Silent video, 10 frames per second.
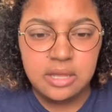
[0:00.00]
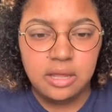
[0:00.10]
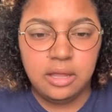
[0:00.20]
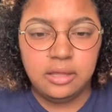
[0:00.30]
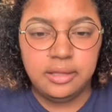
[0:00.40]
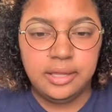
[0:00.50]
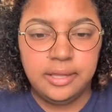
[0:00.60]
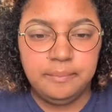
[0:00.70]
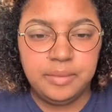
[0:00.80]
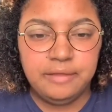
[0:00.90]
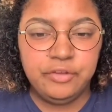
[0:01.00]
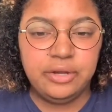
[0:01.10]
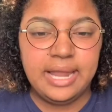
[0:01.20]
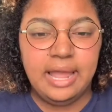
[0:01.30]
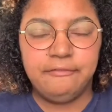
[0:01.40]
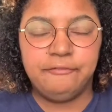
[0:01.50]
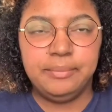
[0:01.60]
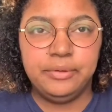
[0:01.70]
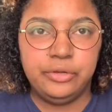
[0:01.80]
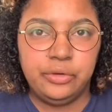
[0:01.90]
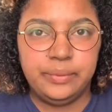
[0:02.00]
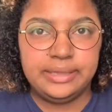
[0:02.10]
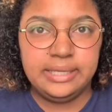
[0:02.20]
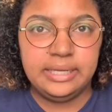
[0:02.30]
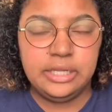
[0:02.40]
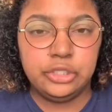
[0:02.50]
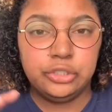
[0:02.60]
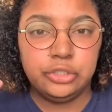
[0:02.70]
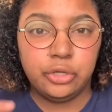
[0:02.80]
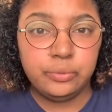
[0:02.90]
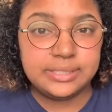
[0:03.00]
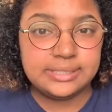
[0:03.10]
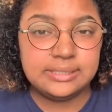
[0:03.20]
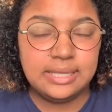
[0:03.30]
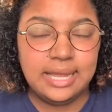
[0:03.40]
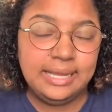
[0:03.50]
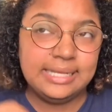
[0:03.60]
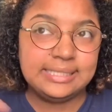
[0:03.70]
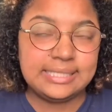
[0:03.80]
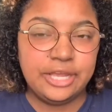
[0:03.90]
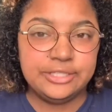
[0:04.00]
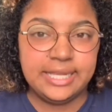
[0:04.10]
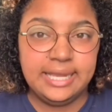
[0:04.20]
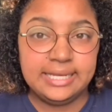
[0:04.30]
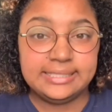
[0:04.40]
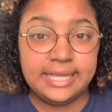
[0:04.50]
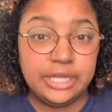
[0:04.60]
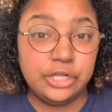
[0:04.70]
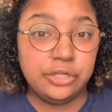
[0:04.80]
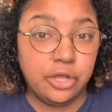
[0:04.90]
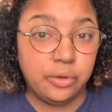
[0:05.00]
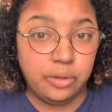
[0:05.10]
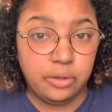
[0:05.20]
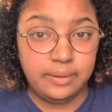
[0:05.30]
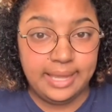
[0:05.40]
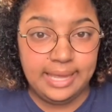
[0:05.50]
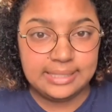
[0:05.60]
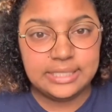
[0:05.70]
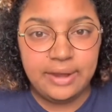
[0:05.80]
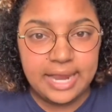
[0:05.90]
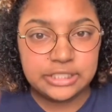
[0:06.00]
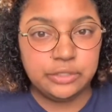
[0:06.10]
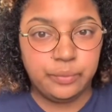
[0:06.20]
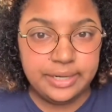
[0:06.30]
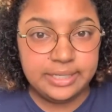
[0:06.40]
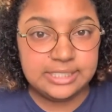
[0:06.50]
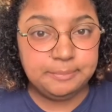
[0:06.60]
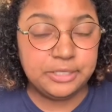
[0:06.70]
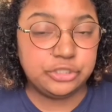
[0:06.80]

If you're not familiar with any Loox, I guess that's how you say it, it's Loox. They're actually running a special.